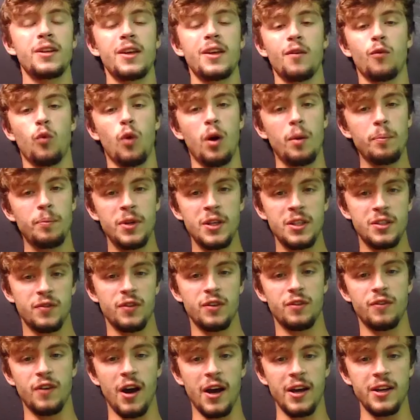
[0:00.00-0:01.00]
to give one piece of
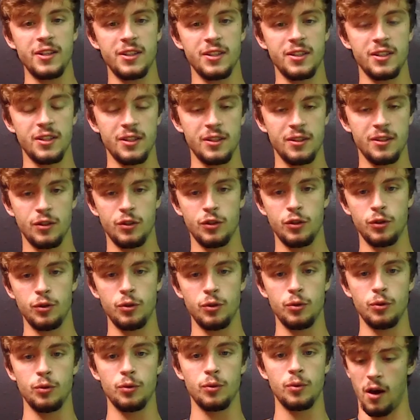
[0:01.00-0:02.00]
advice
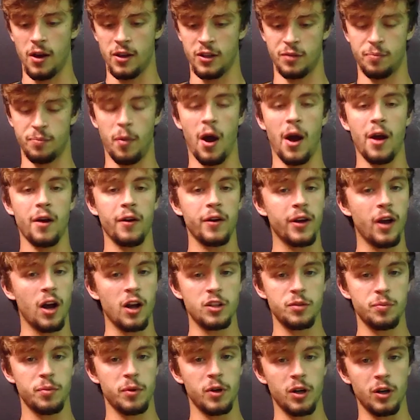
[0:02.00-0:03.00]
to aspiring
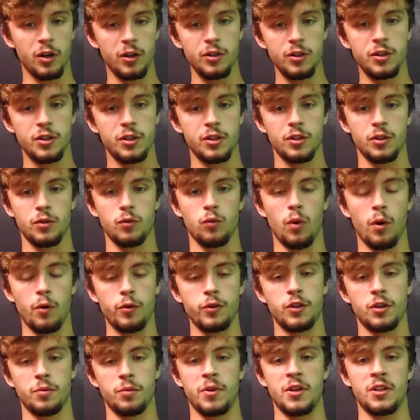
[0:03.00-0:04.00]
entrepreneurs, what
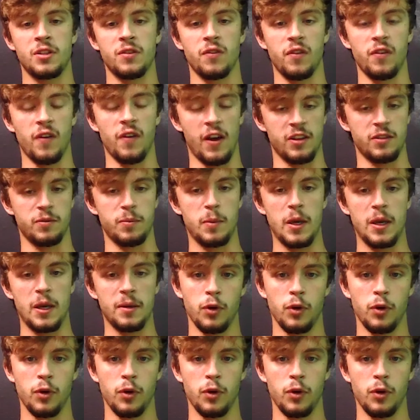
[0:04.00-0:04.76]
would your piece of advice be?